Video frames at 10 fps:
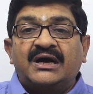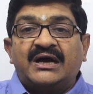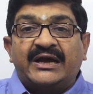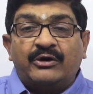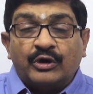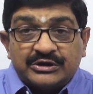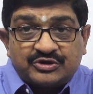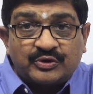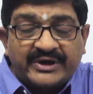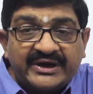I
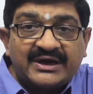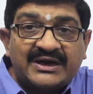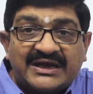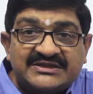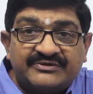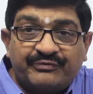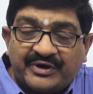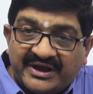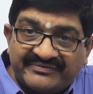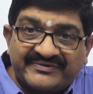also conduct classes for
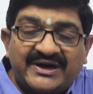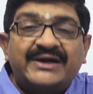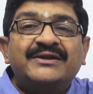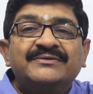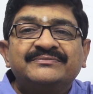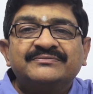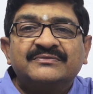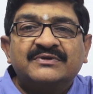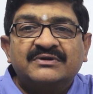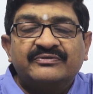F card,
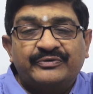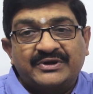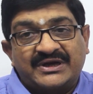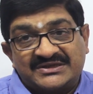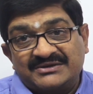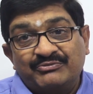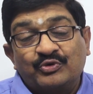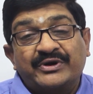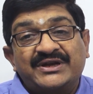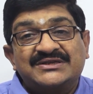for the custom
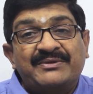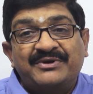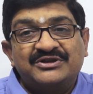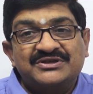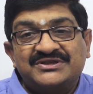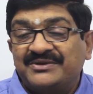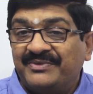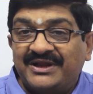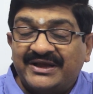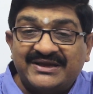broker examination,
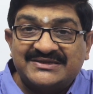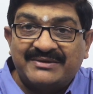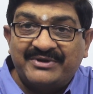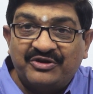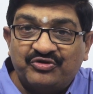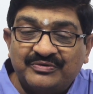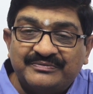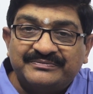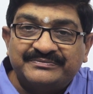CBLR examination.